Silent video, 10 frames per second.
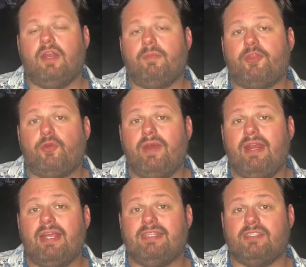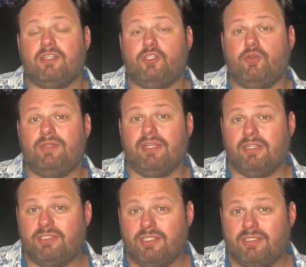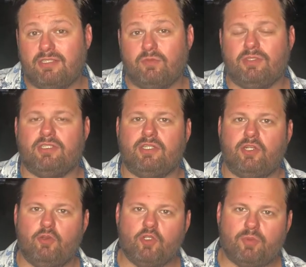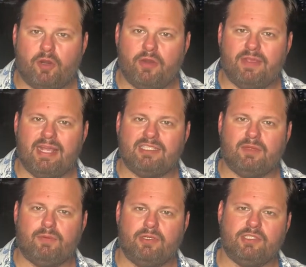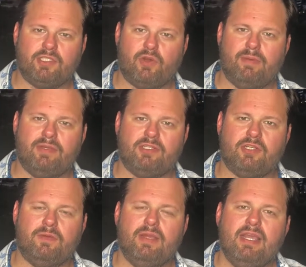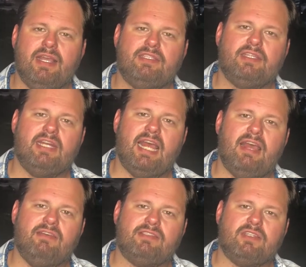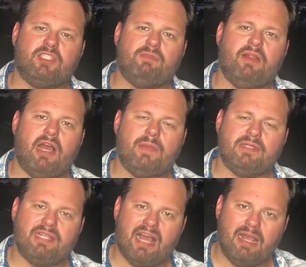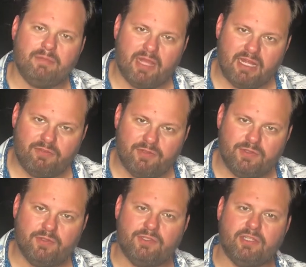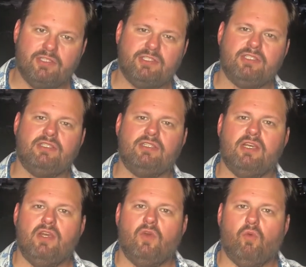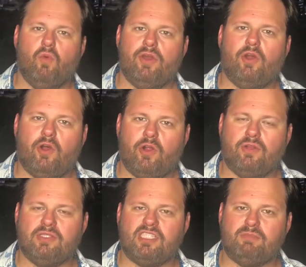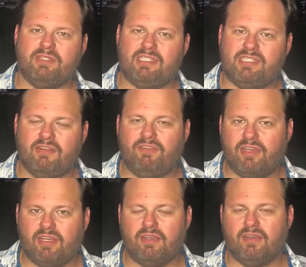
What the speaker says: Number 3 is due diligence, which is a huge part of the asset purchase agreement. So it's going to spell out the timeline for the due diligence, what all specific